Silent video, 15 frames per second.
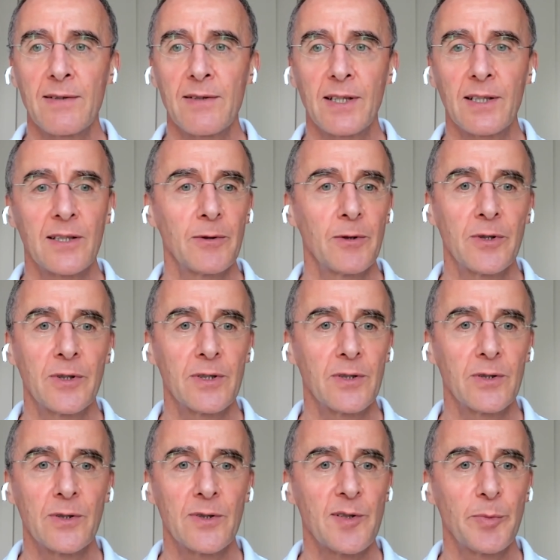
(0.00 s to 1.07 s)
She could no longer
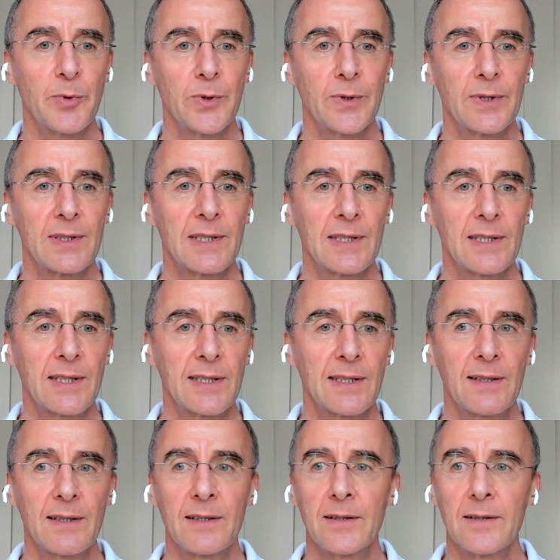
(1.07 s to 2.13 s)
do her sport and then
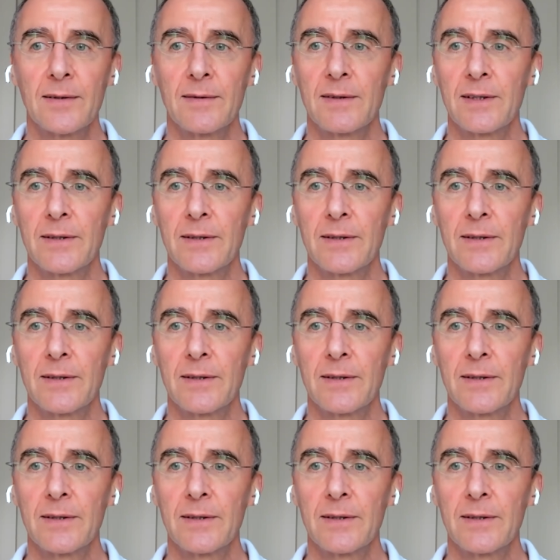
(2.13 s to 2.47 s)
got,